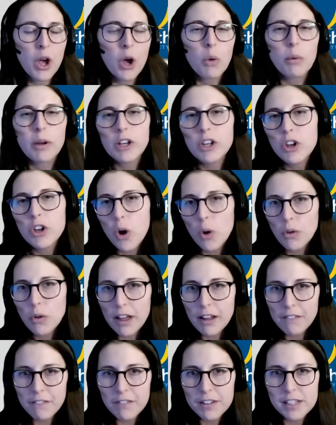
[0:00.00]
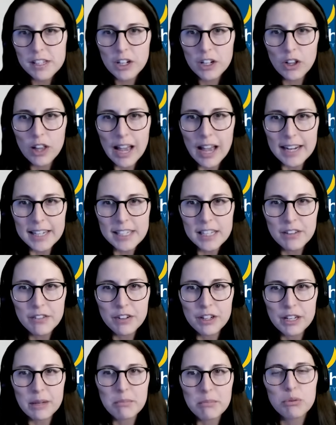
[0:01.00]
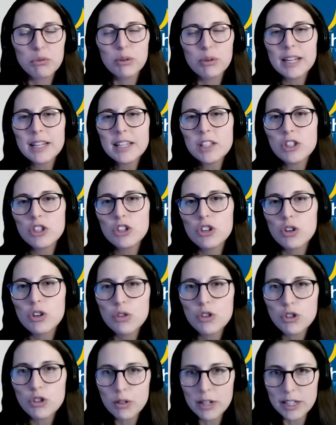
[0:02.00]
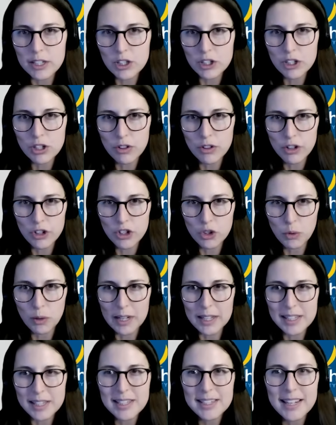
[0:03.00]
We know that physical activity brings nutrients to the joints